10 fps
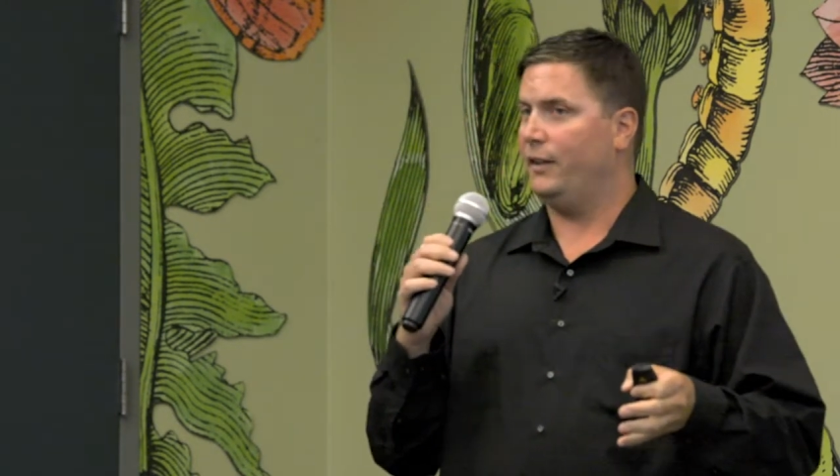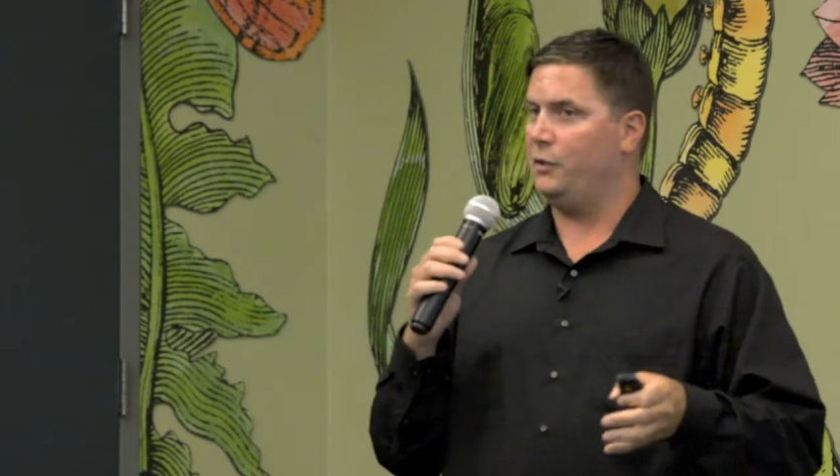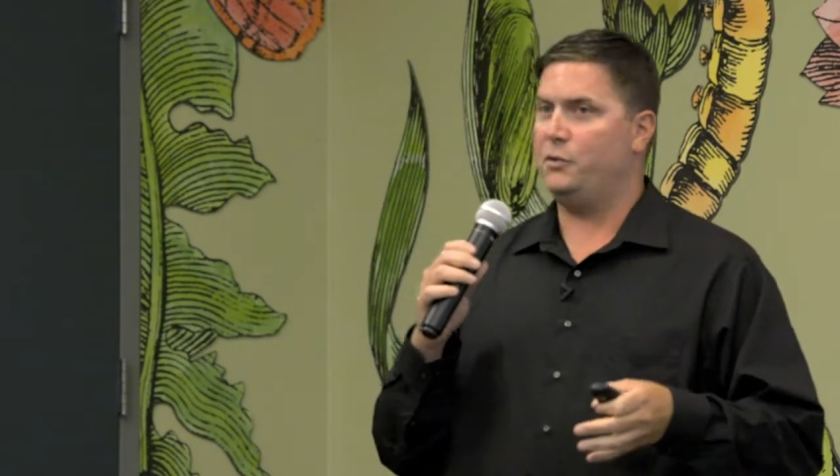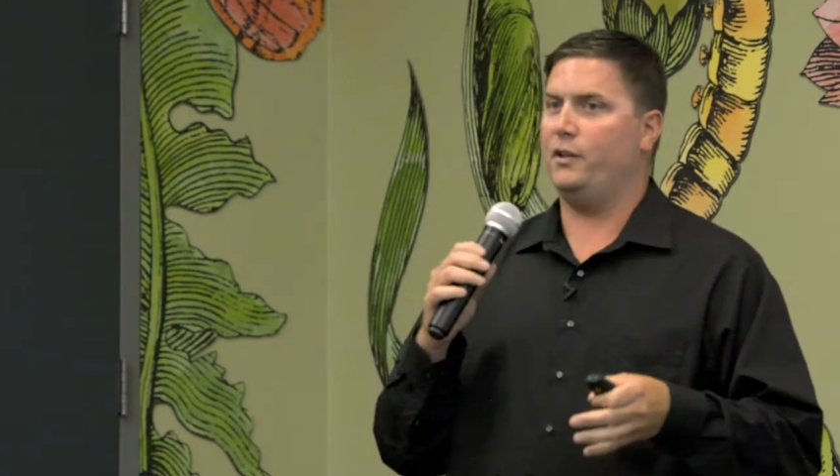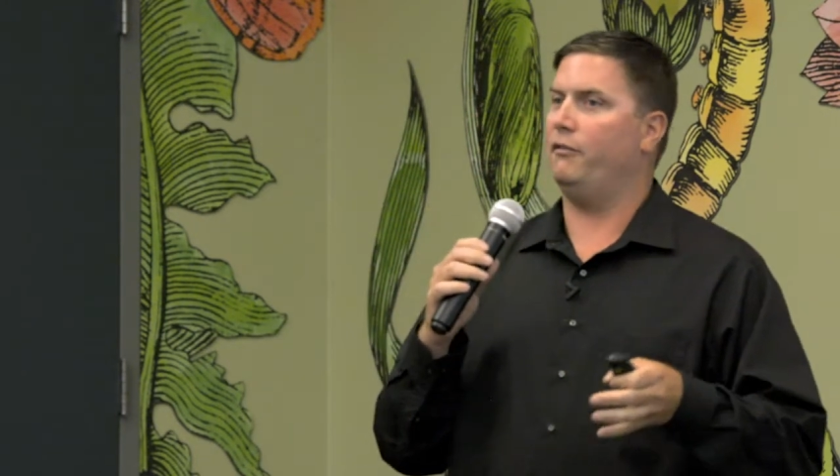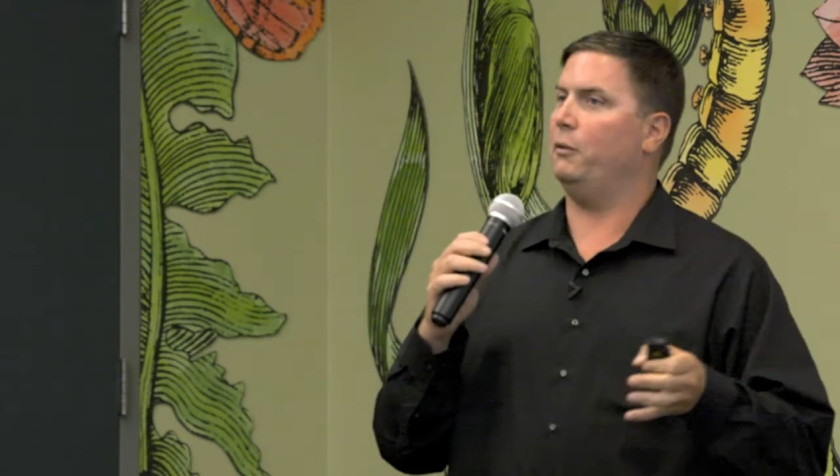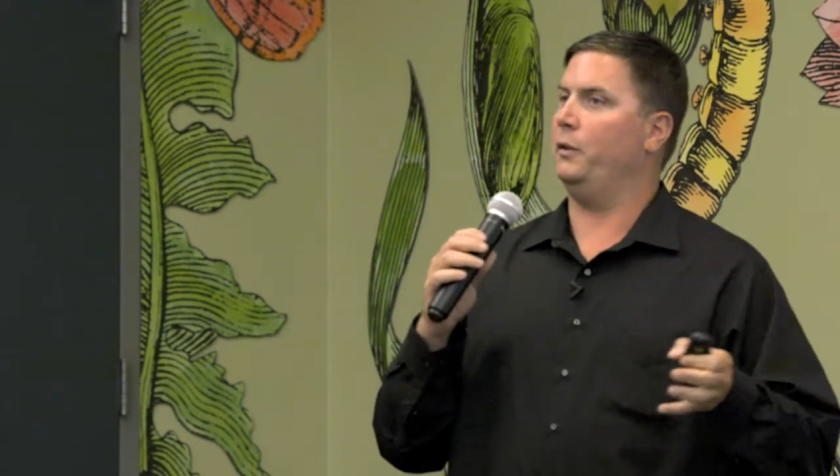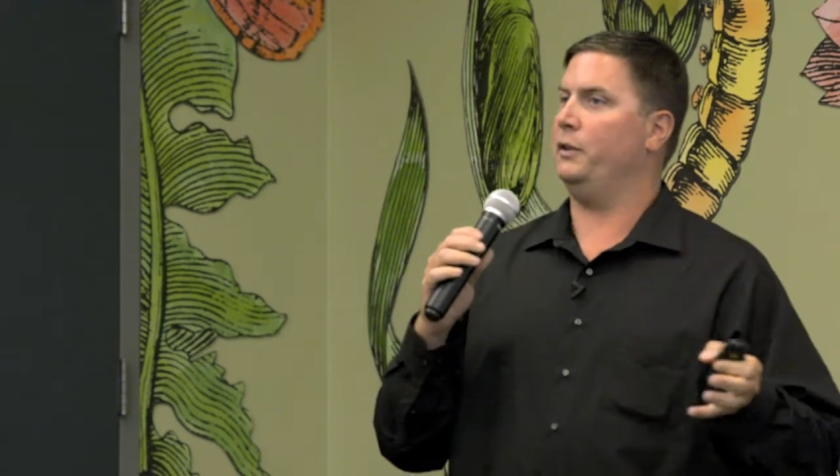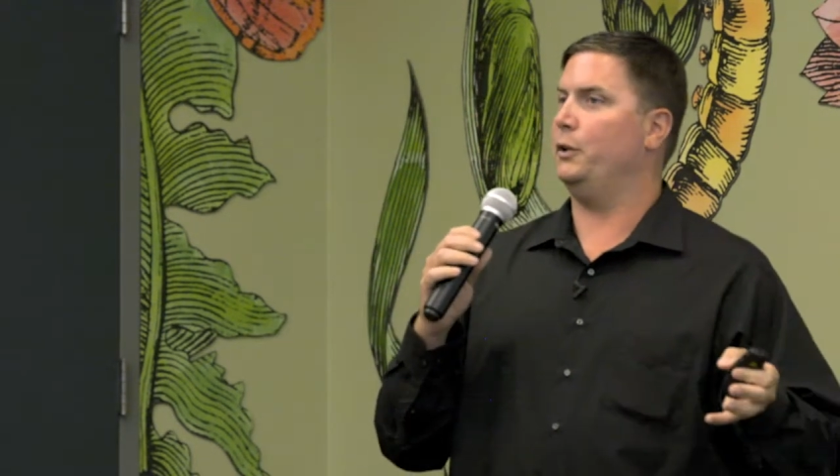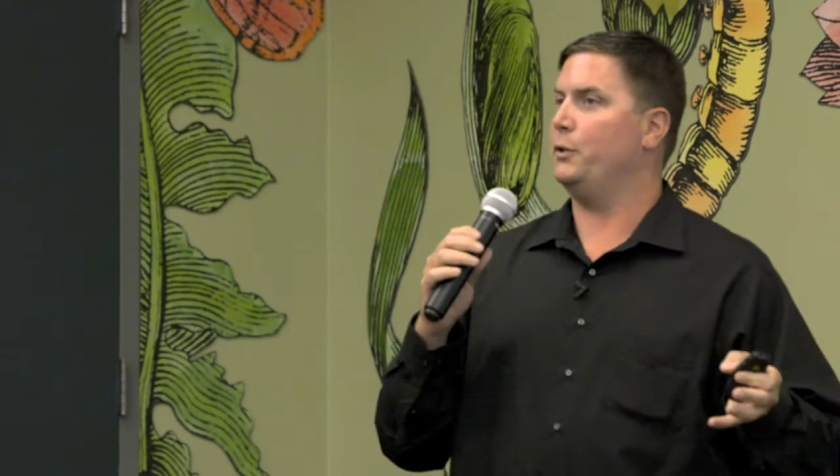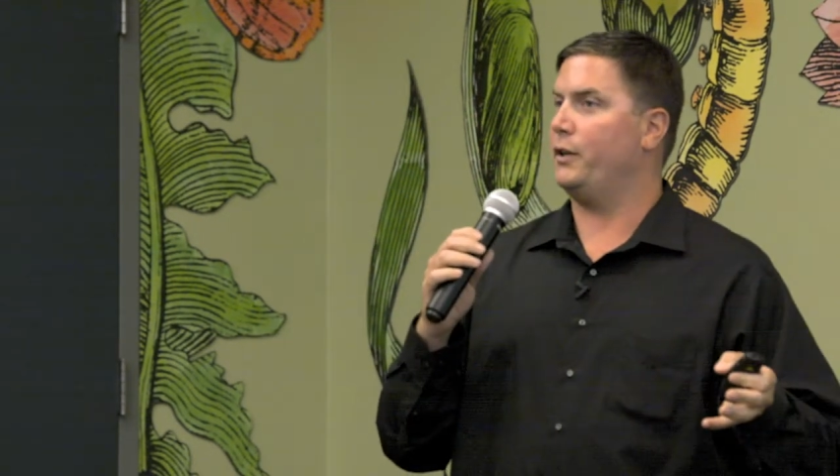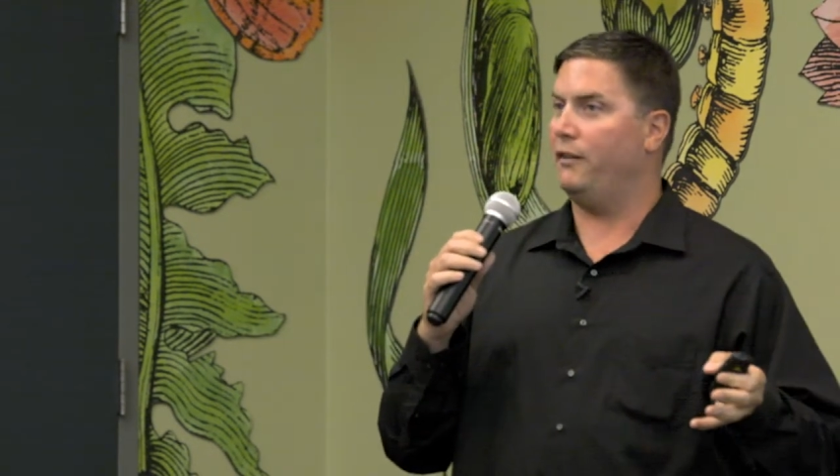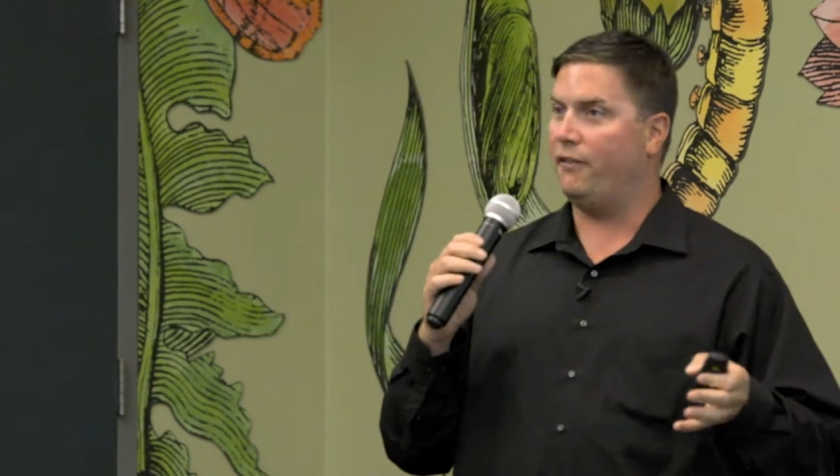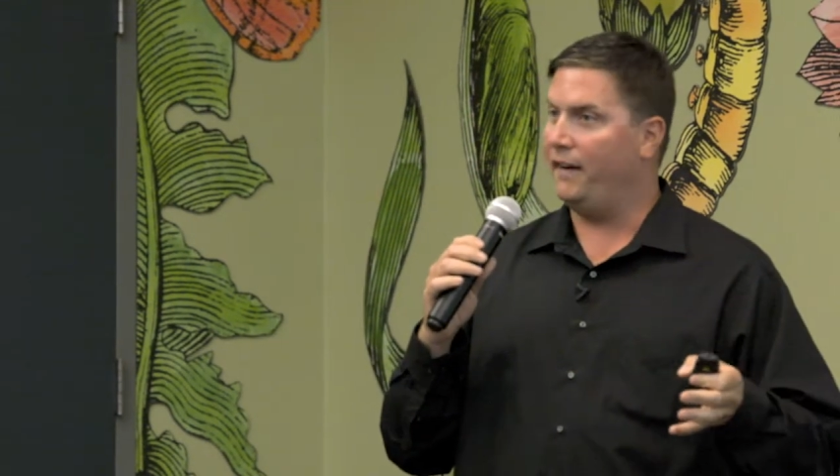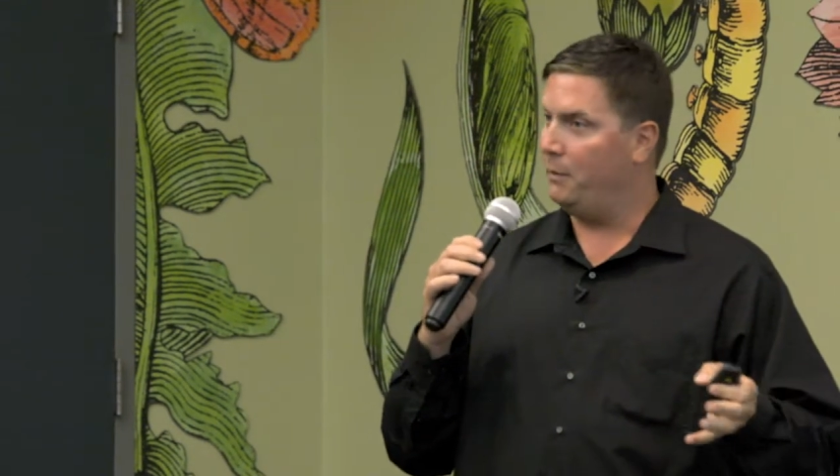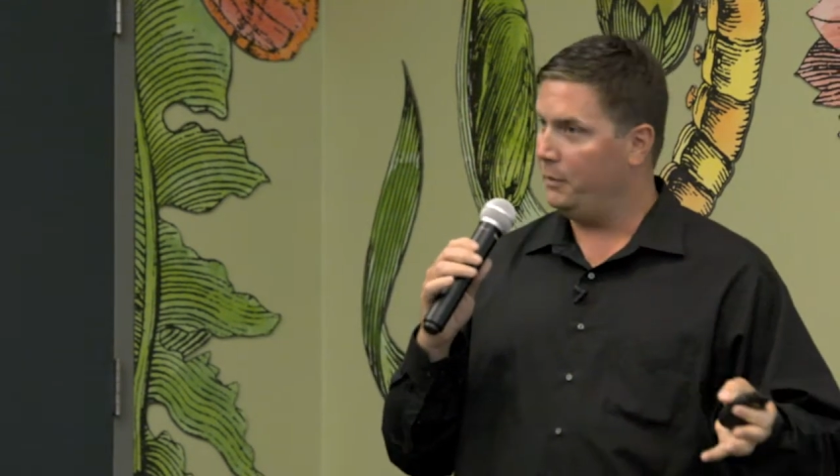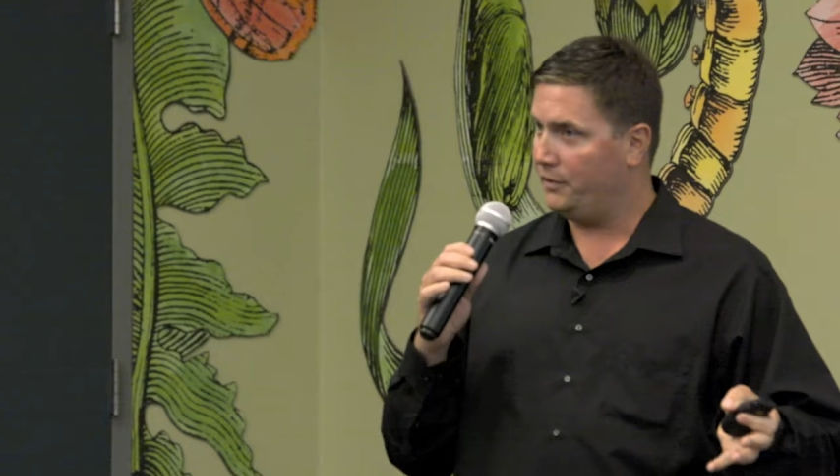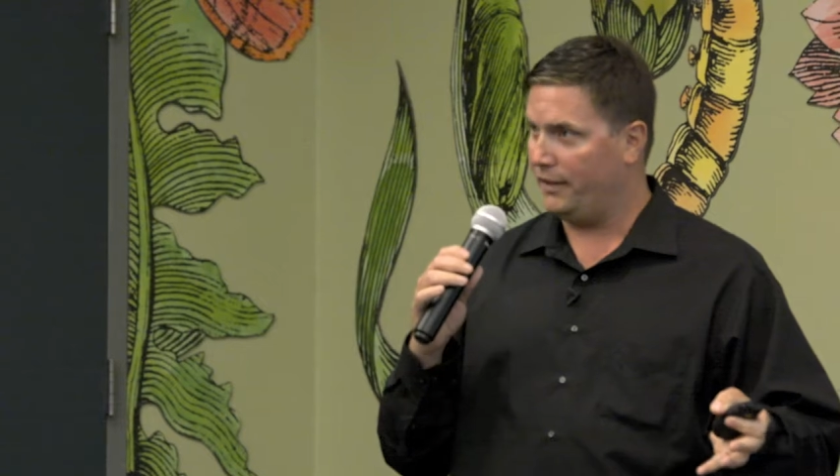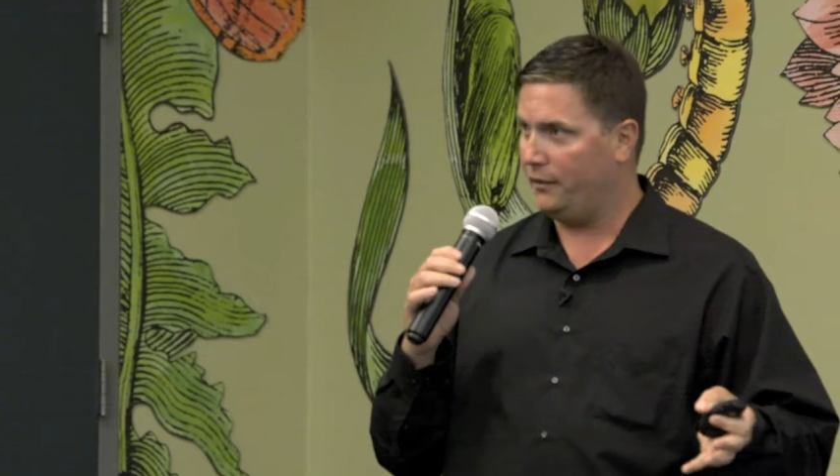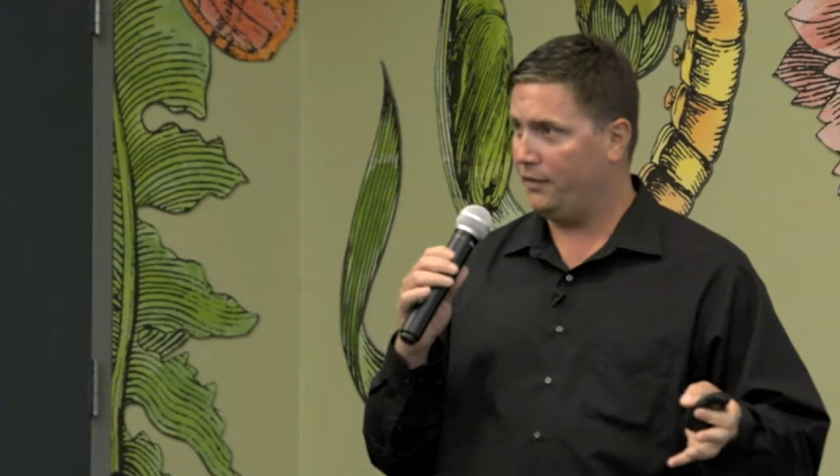and you should ever want to go try to find them
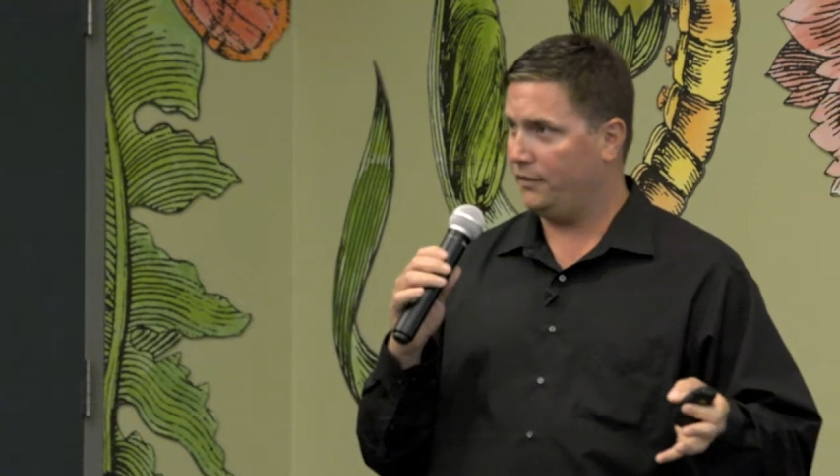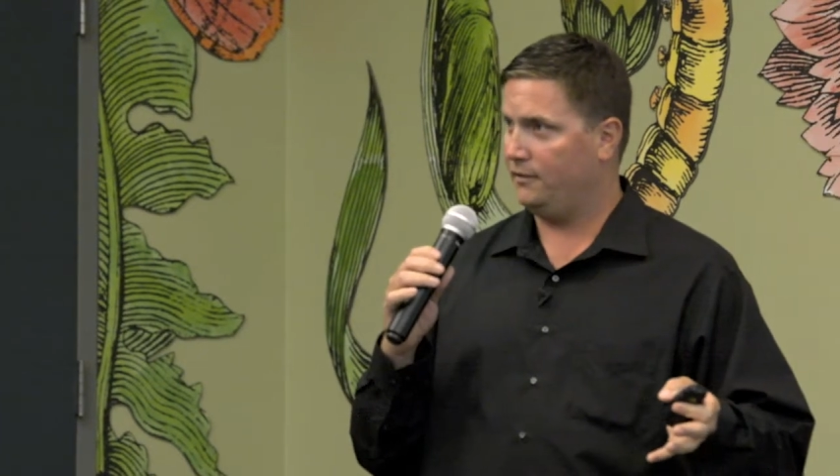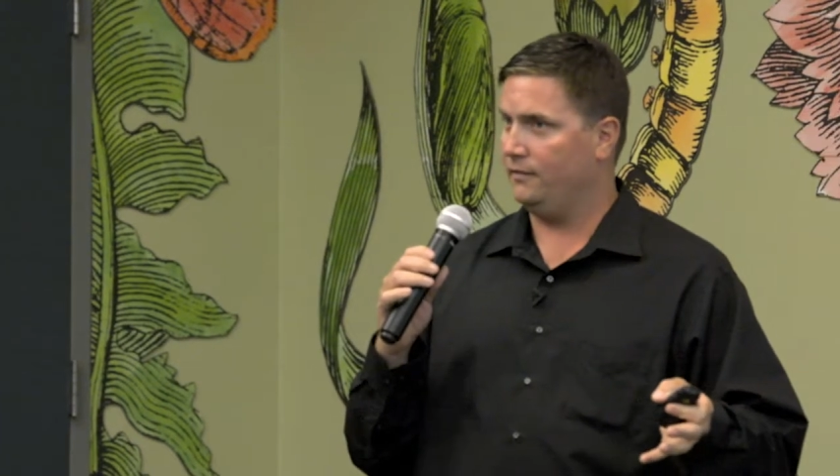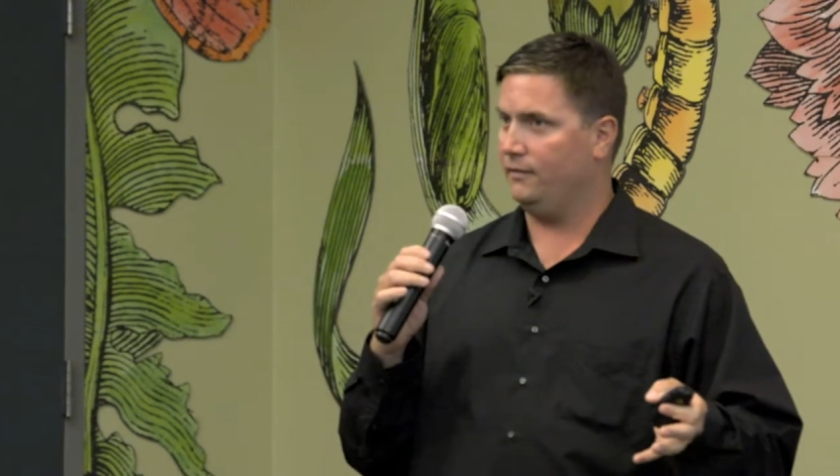yourselves,